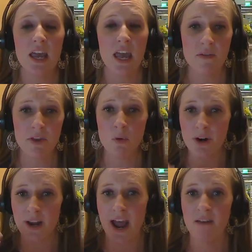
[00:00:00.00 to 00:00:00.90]
if you
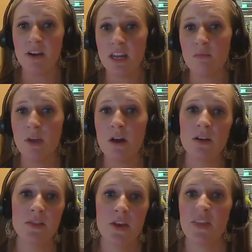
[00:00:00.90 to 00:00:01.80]
were to have an email
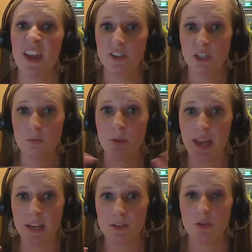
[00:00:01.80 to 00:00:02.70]
in there that just plays